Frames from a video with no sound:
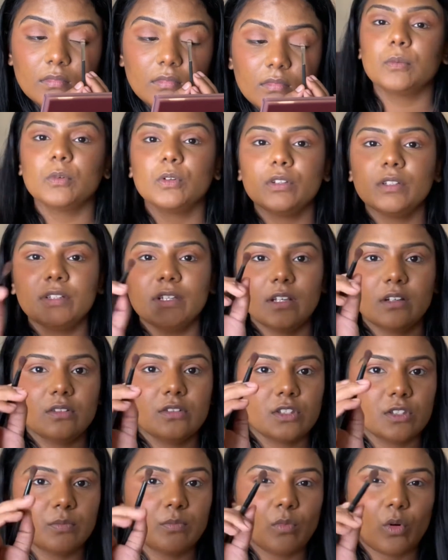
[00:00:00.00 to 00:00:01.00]
I'm going to take a
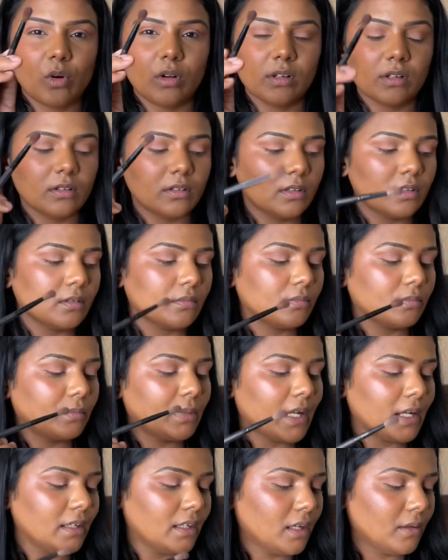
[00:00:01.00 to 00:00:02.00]
smaller
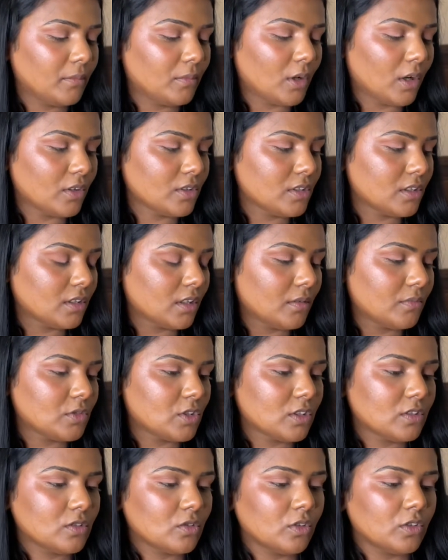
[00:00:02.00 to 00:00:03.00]
blending brush and I'm
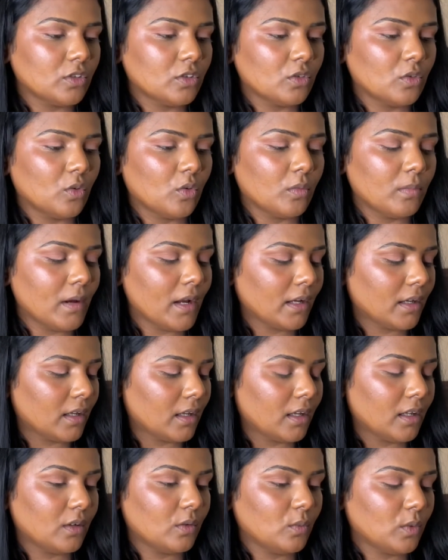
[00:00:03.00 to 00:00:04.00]
just going to go back
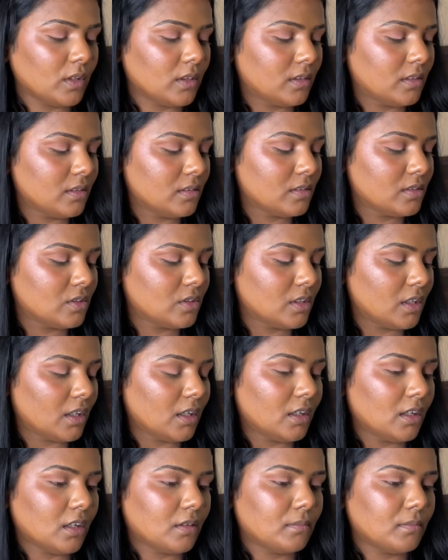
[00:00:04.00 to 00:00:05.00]
in with this
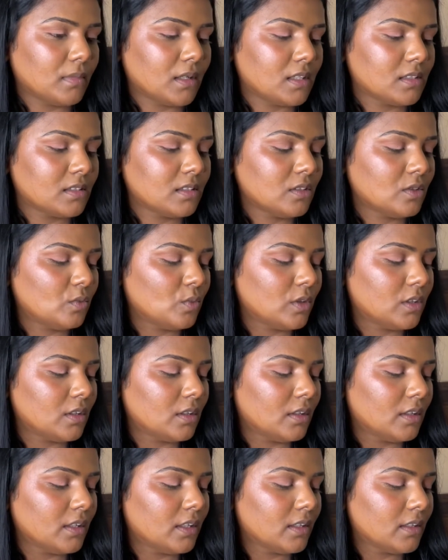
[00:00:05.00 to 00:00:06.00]
shade and mix it with a
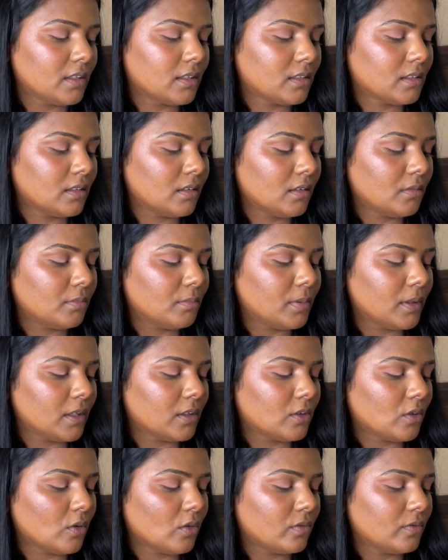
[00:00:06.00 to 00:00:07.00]
little
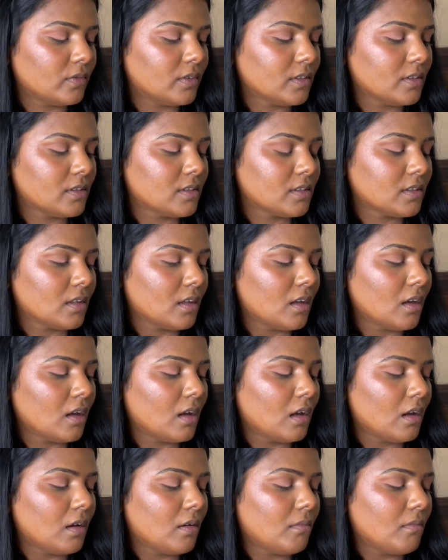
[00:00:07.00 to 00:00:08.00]
bit of this
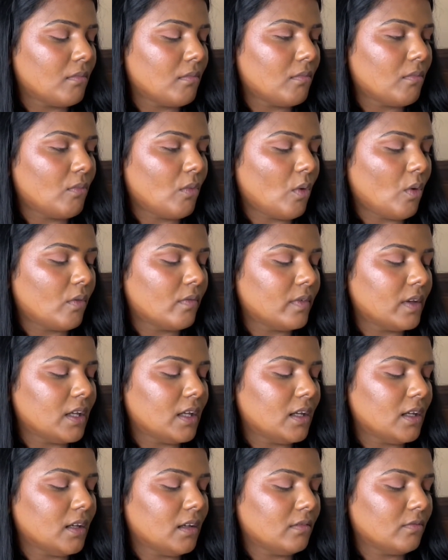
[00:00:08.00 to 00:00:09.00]

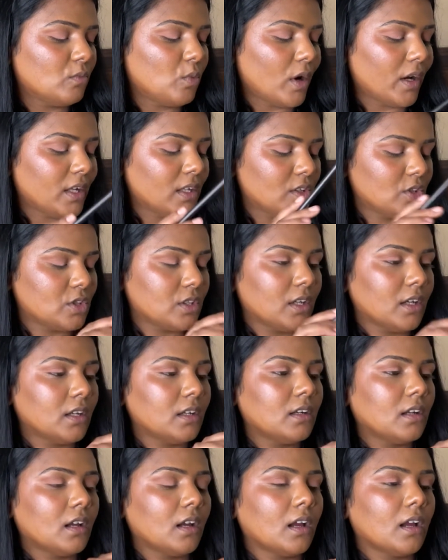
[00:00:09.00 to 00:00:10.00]
mauvey wine
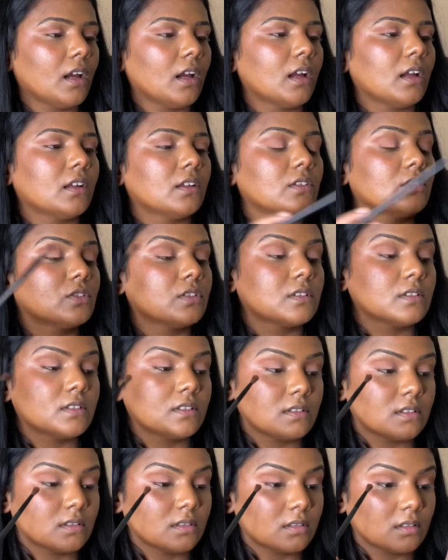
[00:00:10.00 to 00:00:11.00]
shade and
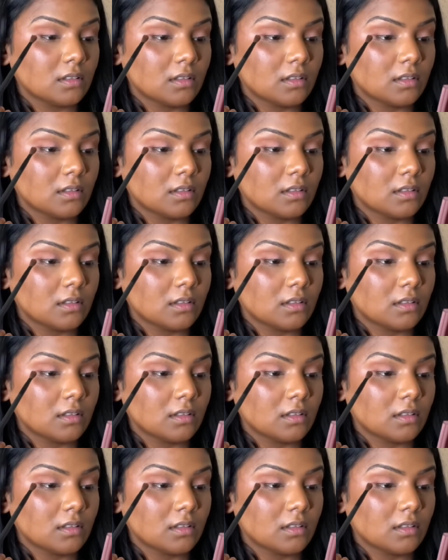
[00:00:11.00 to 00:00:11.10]
just